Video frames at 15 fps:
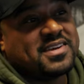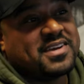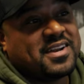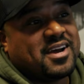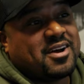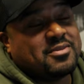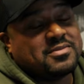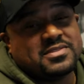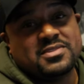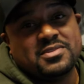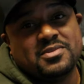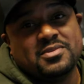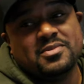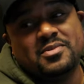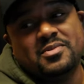to head out
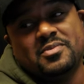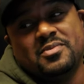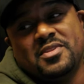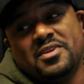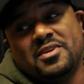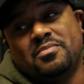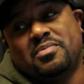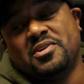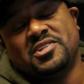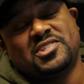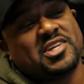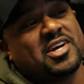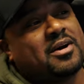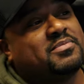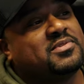to the print
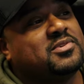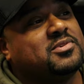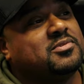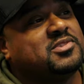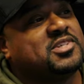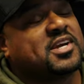shop to